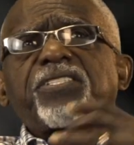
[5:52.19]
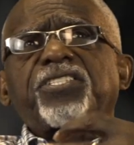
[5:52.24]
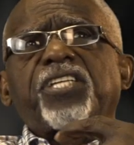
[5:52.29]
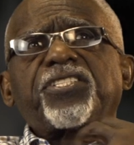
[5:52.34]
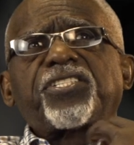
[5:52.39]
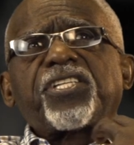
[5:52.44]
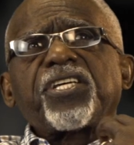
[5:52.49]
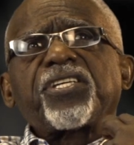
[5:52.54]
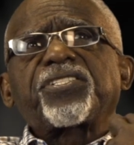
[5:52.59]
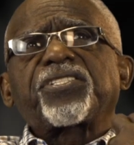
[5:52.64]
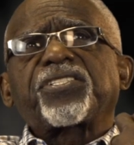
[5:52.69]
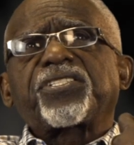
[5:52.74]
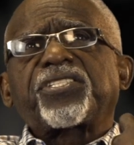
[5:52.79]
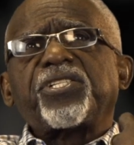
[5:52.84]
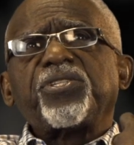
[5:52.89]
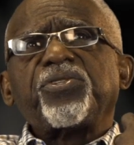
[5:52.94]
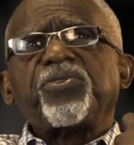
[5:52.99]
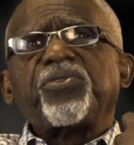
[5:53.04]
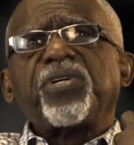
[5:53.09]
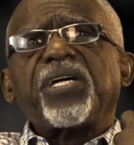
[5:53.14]
to just
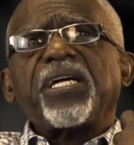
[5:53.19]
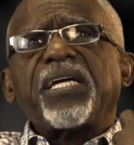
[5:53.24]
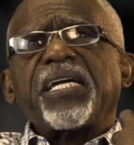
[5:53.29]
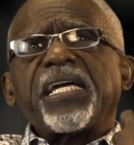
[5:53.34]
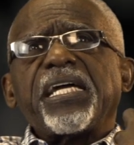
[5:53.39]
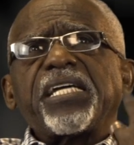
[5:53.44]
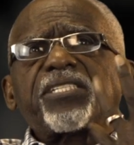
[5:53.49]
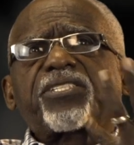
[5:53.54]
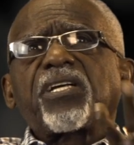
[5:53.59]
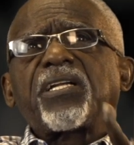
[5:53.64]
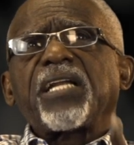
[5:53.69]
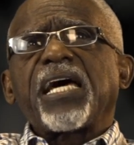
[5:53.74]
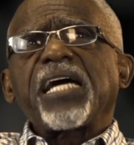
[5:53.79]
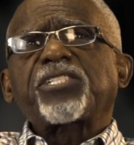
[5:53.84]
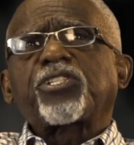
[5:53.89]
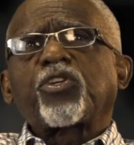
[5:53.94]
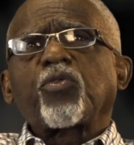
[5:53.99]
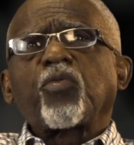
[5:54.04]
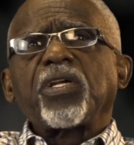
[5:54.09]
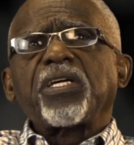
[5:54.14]
to
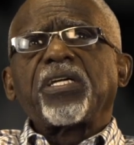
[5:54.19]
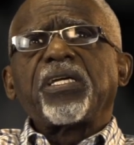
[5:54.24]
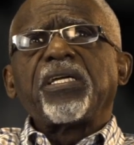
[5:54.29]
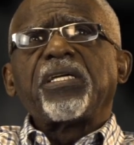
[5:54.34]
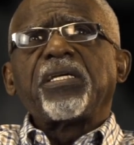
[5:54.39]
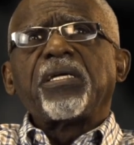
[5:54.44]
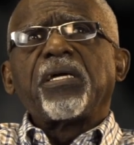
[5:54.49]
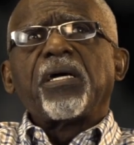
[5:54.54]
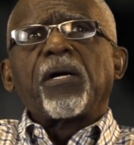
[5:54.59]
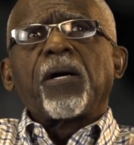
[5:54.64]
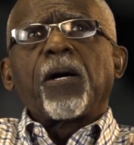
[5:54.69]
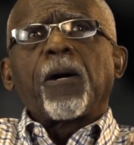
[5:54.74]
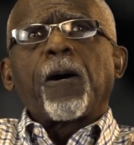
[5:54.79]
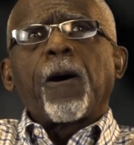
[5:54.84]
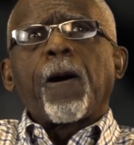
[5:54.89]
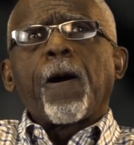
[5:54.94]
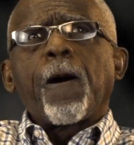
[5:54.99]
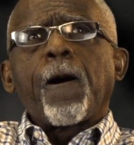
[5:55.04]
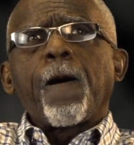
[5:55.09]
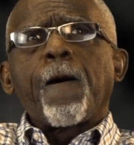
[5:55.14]
intellectually
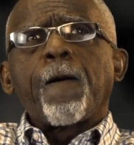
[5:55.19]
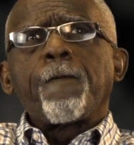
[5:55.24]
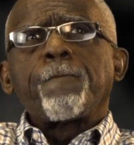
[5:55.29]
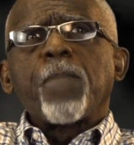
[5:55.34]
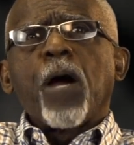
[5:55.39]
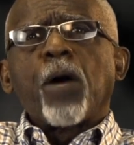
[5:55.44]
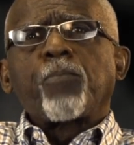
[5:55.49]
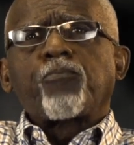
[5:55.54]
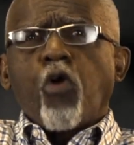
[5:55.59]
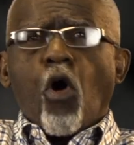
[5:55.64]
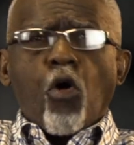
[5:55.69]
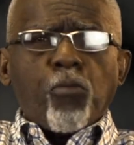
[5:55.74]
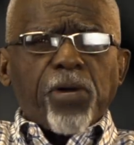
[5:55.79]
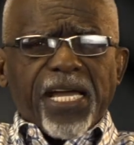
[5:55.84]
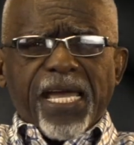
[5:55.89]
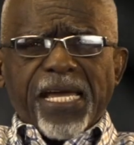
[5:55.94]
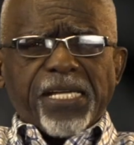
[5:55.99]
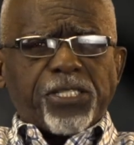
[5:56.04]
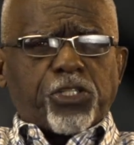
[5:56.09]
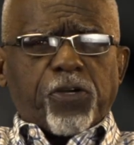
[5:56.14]

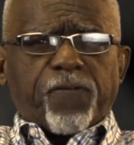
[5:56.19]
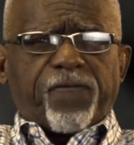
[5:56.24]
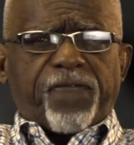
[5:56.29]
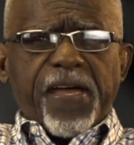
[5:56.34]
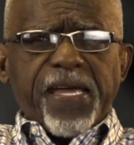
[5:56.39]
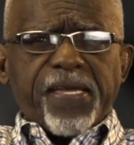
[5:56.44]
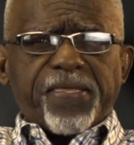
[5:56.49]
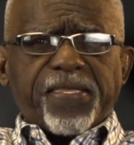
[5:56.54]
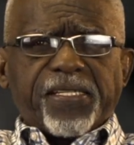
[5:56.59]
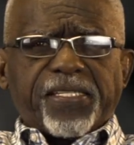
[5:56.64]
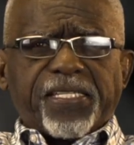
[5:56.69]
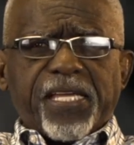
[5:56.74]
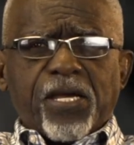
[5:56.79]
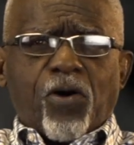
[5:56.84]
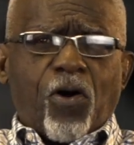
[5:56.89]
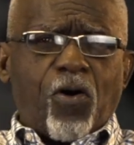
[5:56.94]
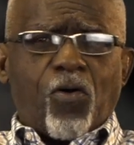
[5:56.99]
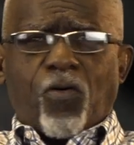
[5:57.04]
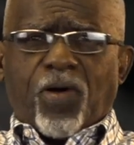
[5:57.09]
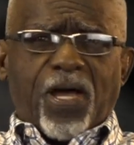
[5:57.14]
promulgate your faith and say,
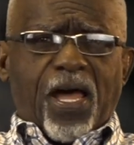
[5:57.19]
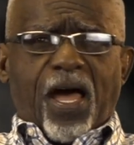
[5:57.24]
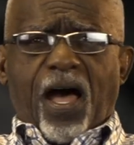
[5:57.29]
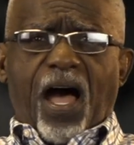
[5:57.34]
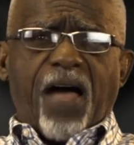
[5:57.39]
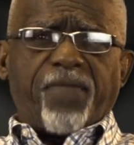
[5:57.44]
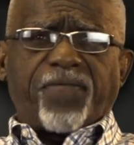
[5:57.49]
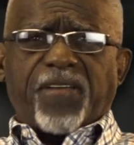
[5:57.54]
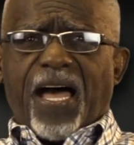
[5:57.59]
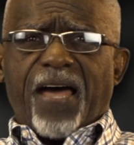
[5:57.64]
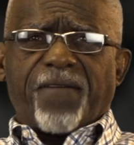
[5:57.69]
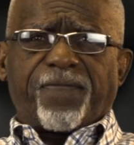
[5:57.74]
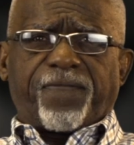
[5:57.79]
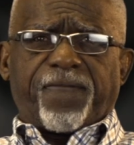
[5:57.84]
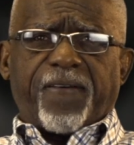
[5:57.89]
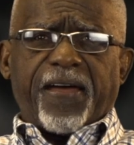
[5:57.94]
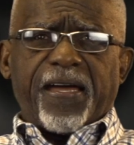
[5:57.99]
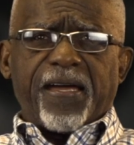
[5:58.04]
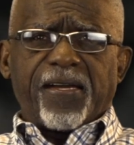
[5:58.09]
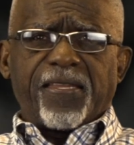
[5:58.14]
oh, I've got
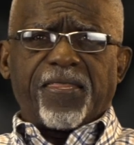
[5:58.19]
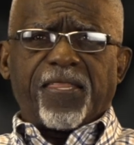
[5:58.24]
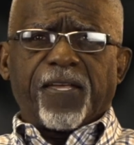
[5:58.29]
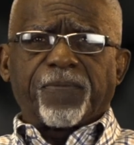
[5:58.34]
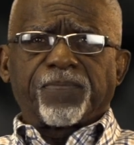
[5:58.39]
faith.